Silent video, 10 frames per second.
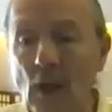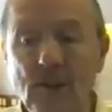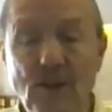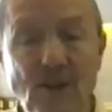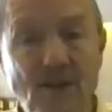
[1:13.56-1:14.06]

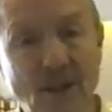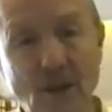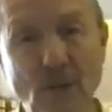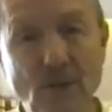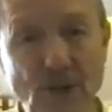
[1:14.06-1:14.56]
to
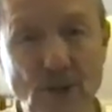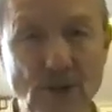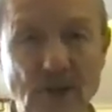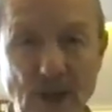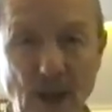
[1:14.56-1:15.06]
discover for
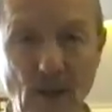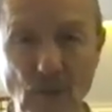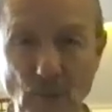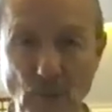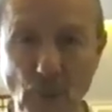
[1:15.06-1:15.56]

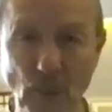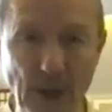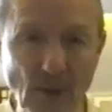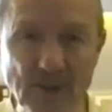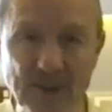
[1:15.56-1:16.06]
yourself,
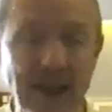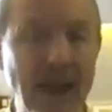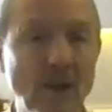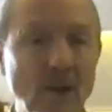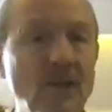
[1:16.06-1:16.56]
where is the
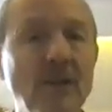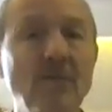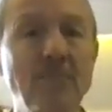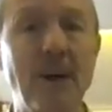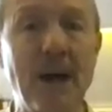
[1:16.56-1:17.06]
energy
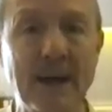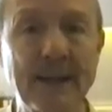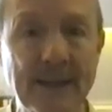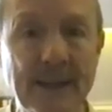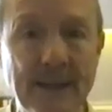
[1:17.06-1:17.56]
of
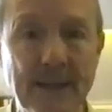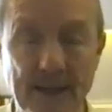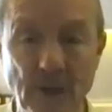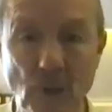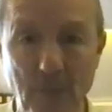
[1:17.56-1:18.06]
bonding
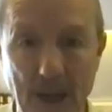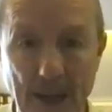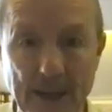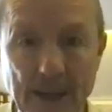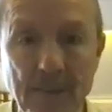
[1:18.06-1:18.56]
in your
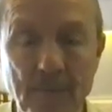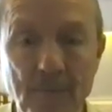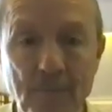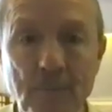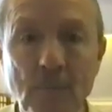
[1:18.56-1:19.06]
body?
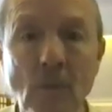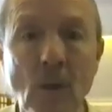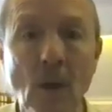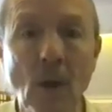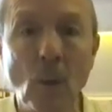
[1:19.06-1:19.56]

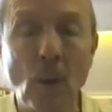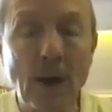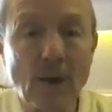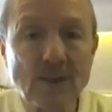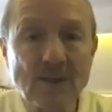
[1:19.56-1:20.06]

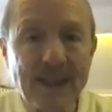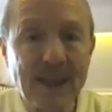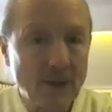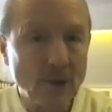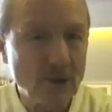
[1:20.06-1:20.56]
Where is the
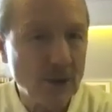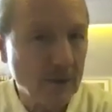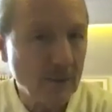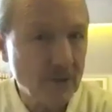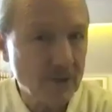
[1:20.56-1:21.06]
energy
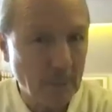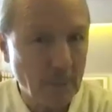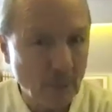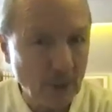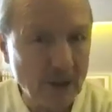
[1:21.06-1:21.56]
of
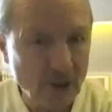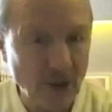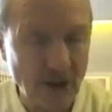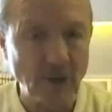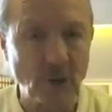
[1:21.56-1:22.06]

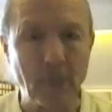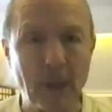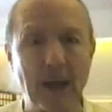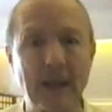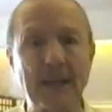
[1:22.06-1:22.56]
separation in your
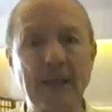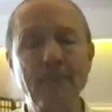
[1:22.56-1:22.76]
body?